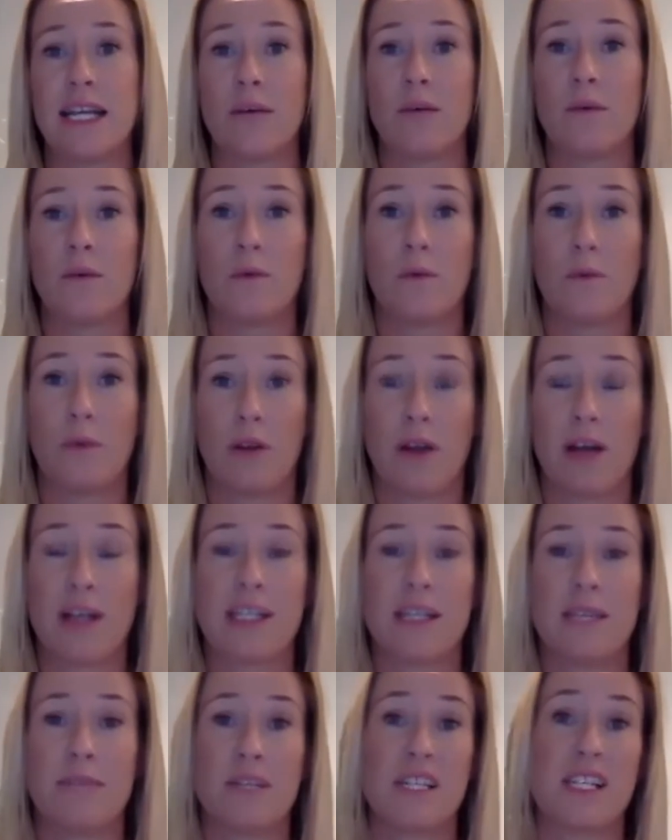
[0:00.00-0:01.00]
we're
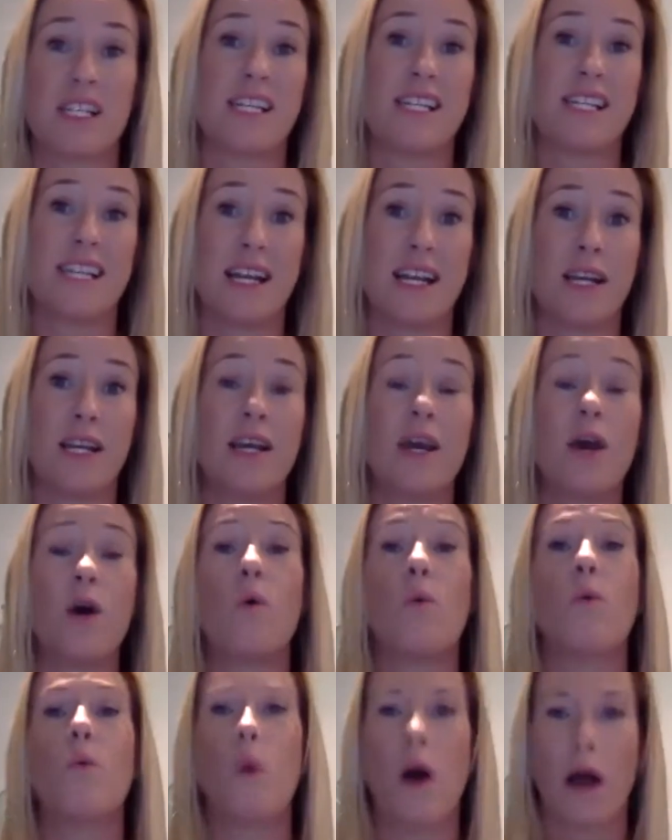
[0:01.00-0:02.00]
asking them just to send
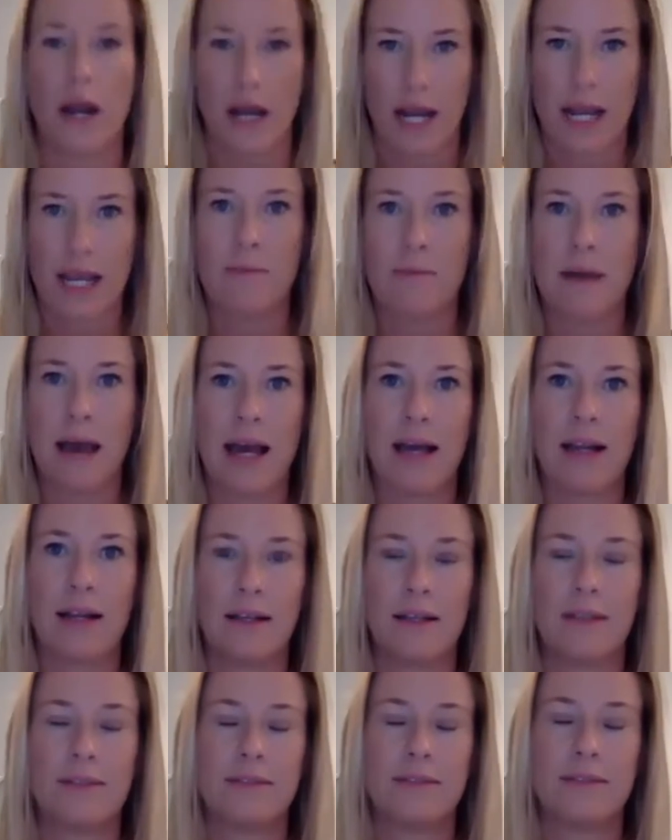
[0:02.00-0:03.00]
one
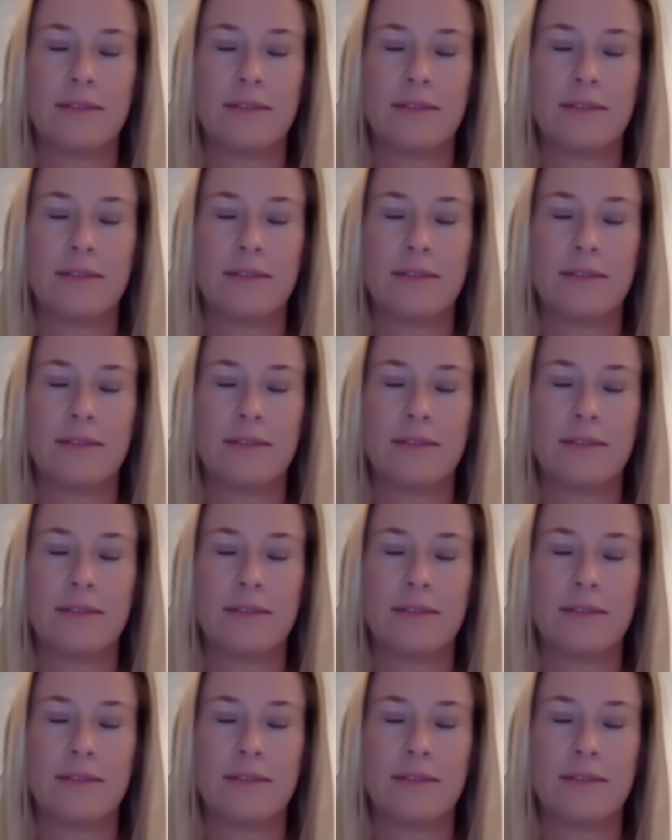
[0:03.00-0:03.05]
email